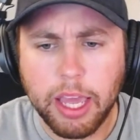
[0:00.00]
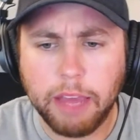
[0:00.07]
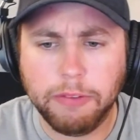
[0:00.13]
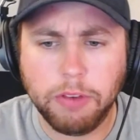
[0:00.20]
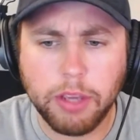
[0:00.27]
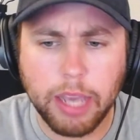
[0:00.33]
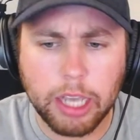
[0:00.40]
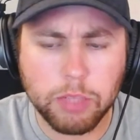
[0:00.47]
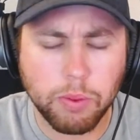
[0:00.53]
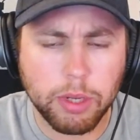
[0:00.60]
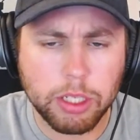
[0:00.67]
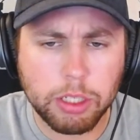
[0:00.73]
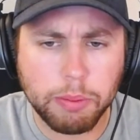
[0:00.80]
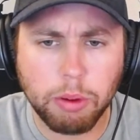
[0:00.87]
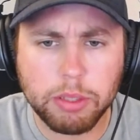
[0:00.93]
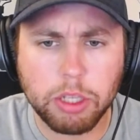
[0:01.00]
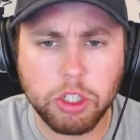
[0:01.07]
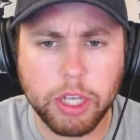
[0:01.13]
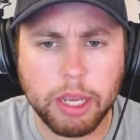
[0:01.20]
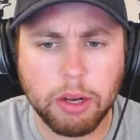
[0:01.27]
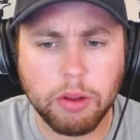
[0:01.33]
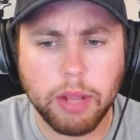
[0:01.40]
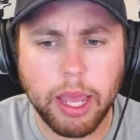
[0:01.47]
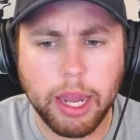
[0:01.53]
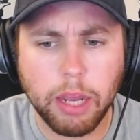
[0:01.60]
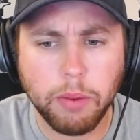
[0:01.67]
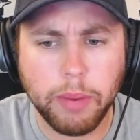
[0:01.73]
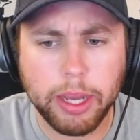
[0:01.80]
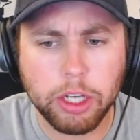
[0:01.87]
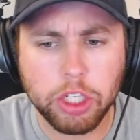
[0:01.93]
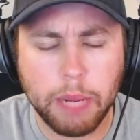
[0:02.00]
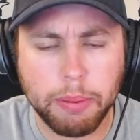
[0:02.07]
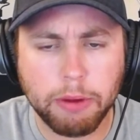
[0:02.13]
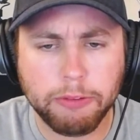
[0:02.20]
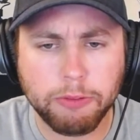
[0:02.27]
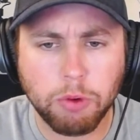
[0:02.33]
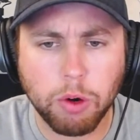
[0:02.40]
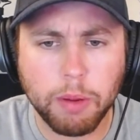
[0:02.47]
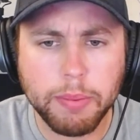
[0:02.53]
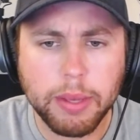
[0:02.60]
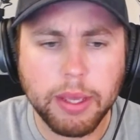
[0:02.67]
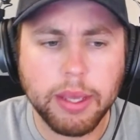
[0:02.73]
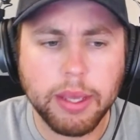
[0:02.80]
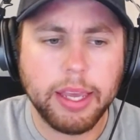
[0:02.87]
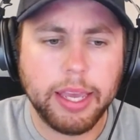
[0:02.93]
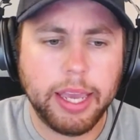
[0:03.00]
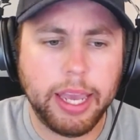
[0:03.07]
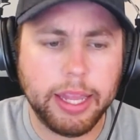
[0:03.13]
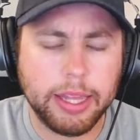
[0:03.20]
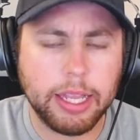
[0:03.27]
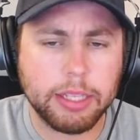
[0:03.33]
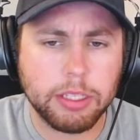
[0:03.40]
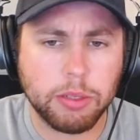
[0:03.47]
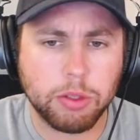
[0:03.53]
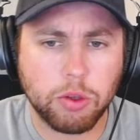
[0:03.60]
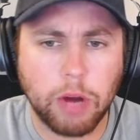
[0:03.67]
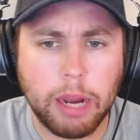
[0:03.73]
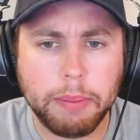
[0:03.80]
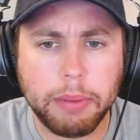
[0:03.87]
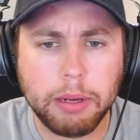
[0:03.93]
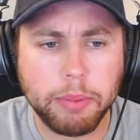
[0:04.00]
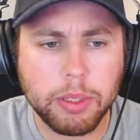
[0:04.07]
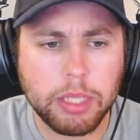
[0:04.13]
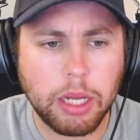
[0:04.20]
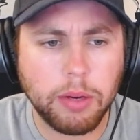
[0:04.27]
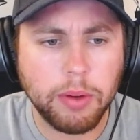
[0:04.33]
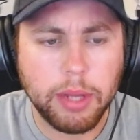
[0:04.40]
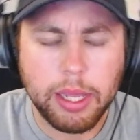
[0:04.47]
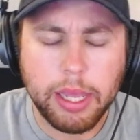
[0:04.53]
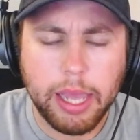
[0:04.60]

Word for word: If you guys want to support the channel in any way, shape, or form, hit that subscribe button below.